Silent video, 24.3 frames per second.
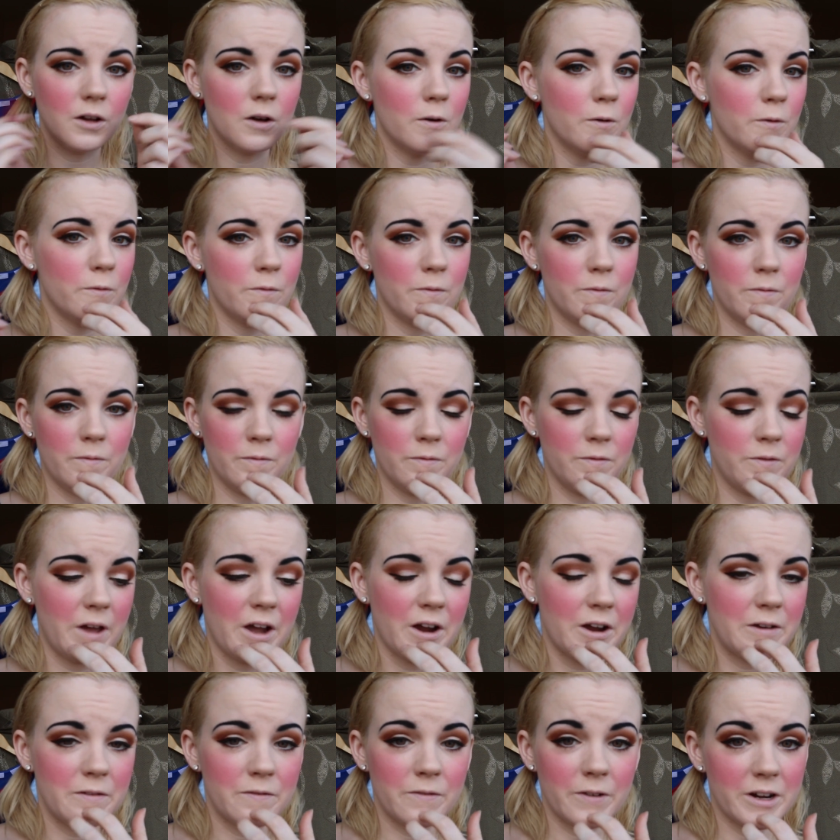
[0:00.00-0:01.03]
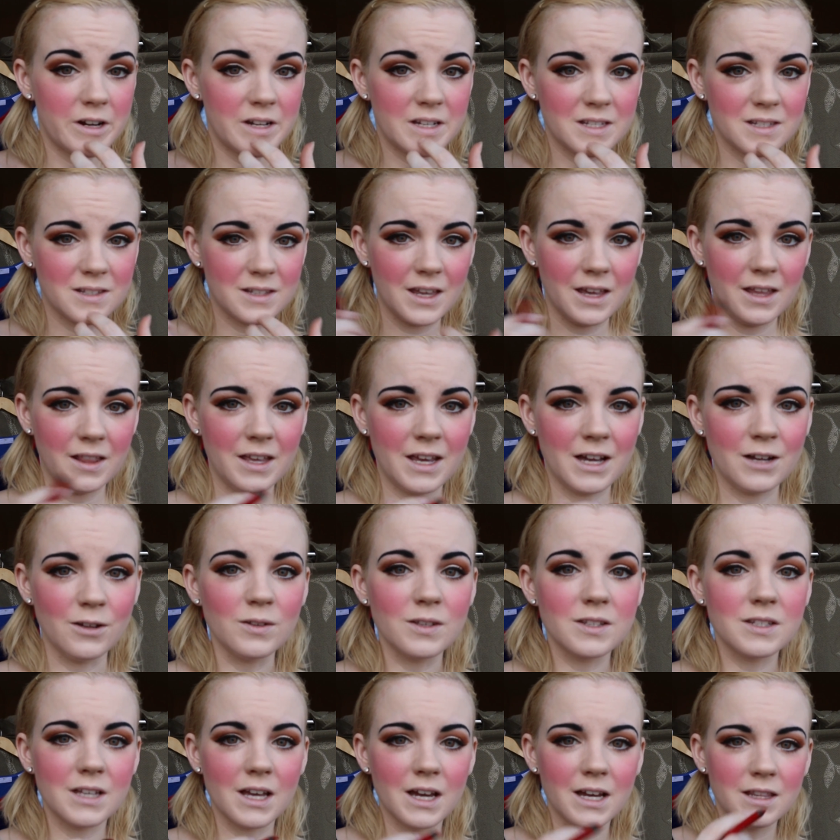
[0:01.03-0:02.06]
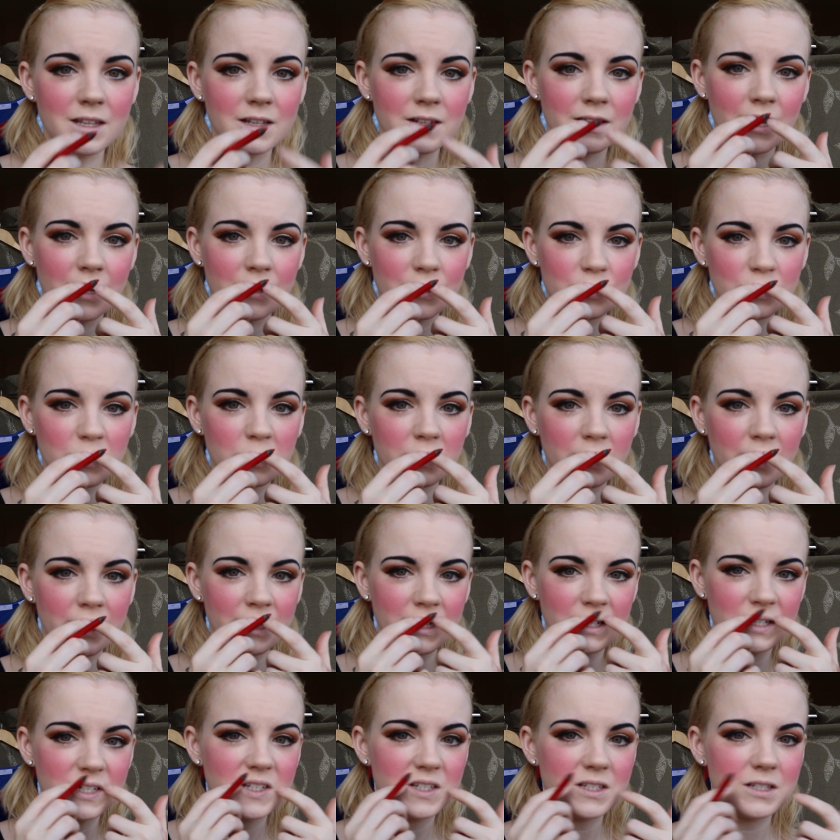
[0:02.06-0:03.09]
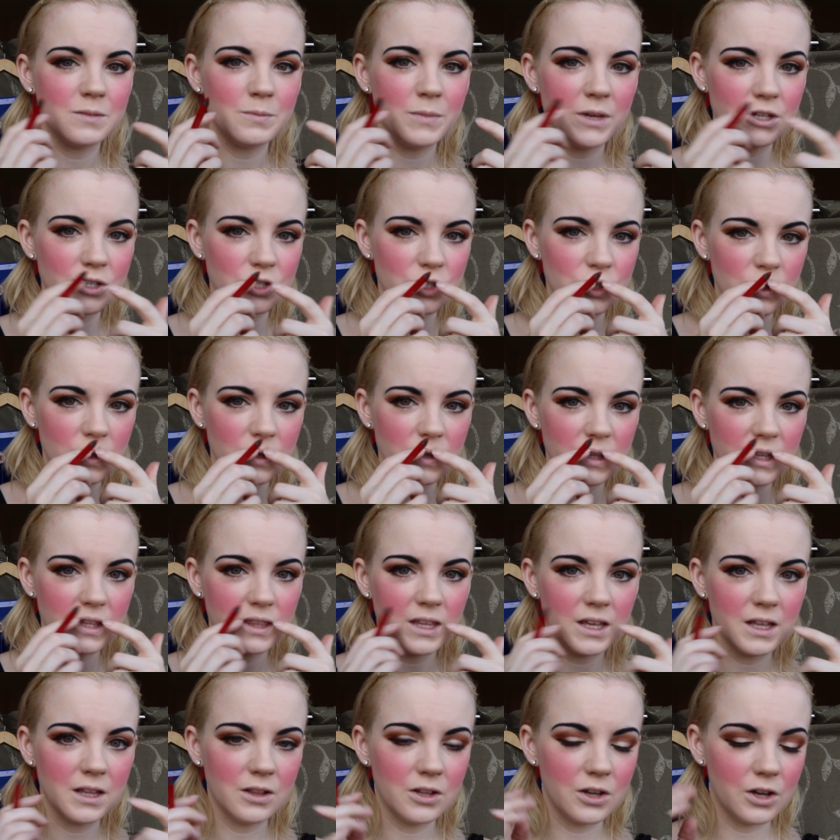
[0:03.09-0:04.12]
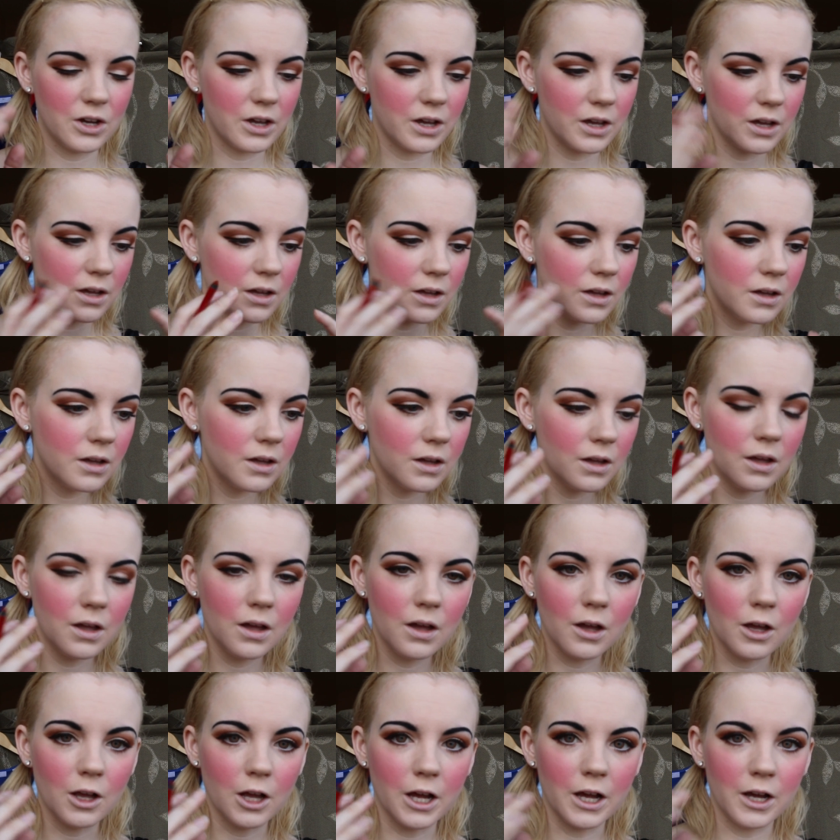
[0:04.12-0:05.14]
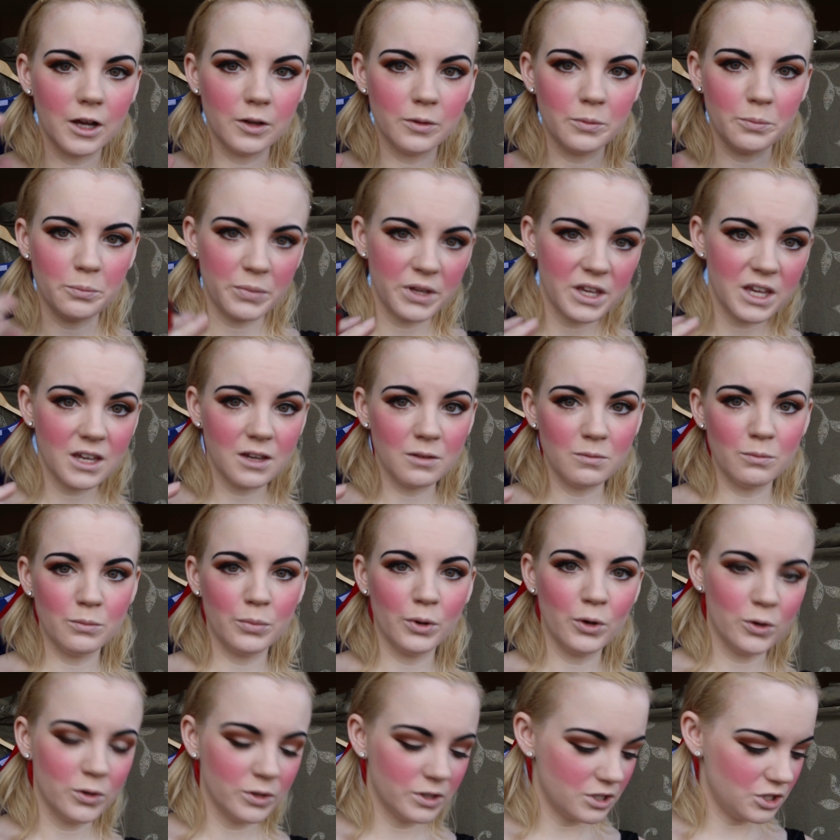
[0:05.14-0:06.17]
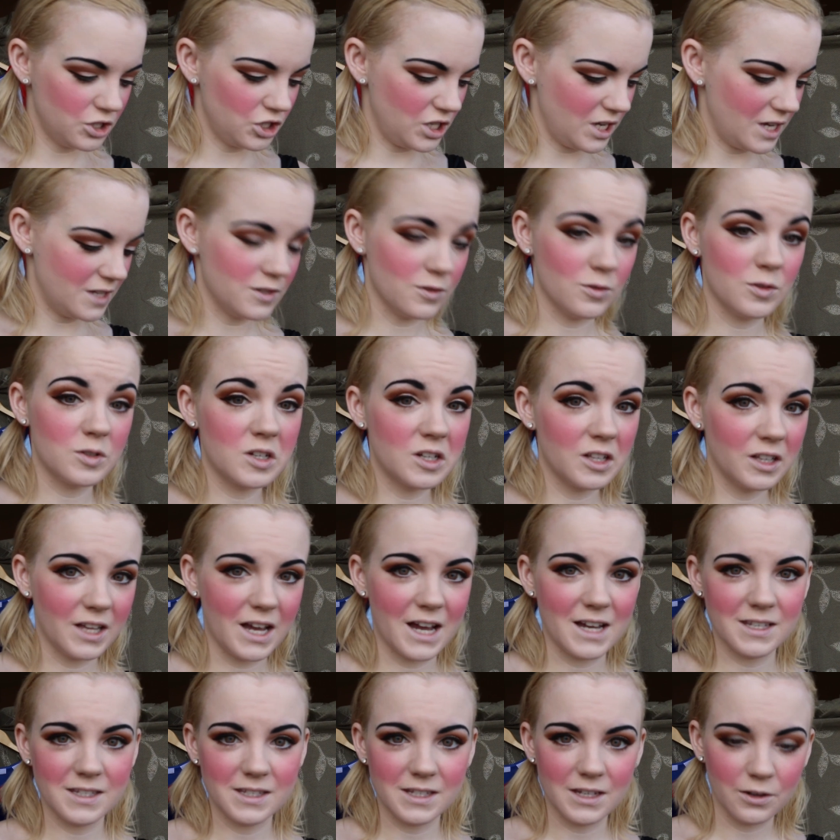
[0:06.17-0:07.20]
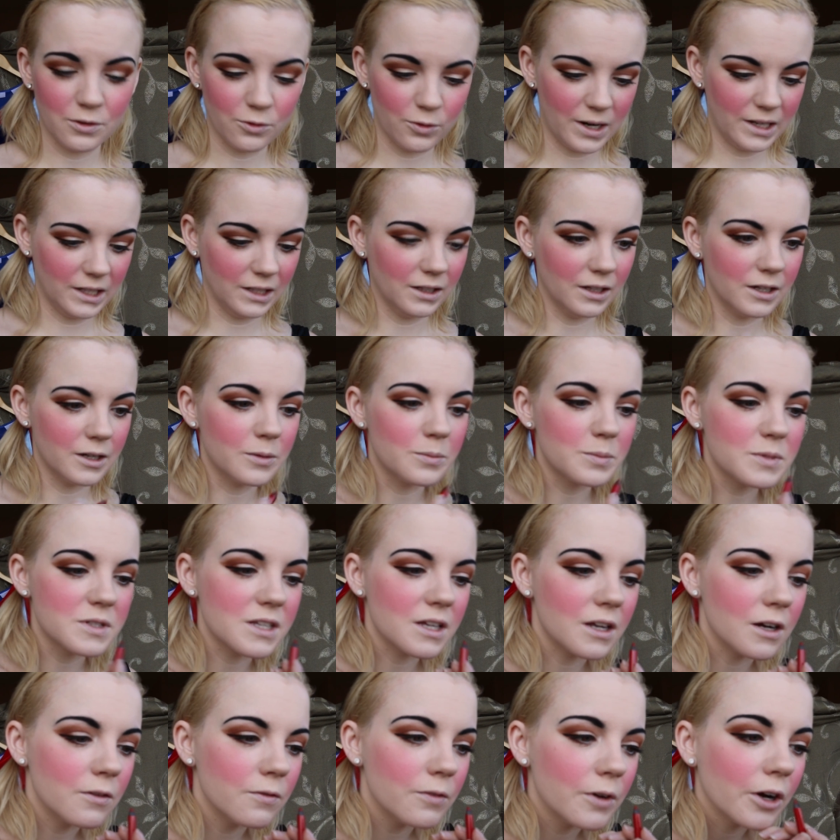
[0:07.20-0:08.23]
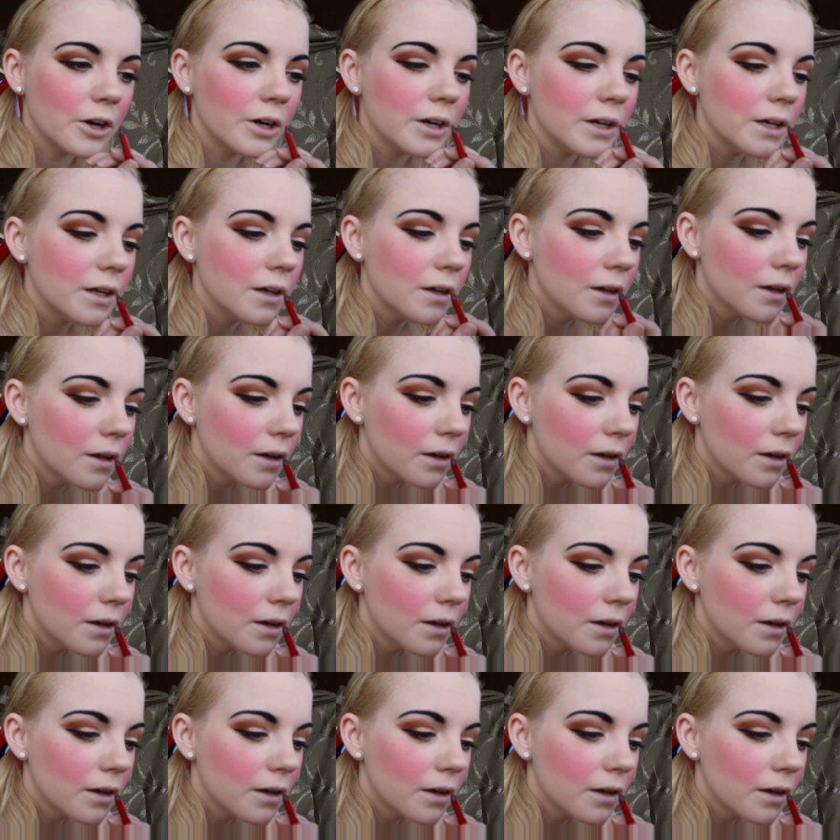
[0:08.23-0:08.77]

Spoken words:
very slightly outside the natural line just to make sure that they look big and bold, because she has those classic red lips that are very